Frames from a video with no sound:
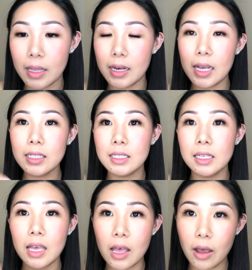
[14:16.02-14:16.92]
And then next,
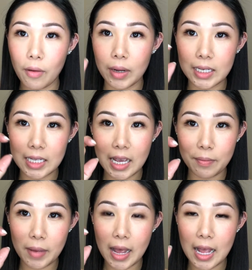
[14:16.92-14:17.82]
I want to
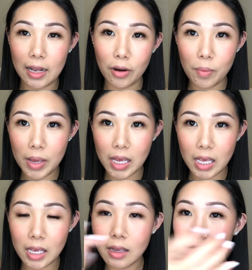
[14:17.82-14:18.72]
take my little
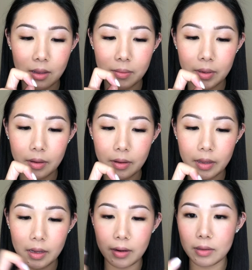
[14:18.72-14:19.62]
pinky. I'm gonna go
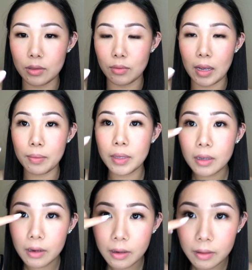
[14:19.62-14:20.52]
ahead and swipe
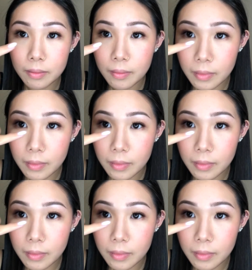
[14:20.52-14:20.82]
here.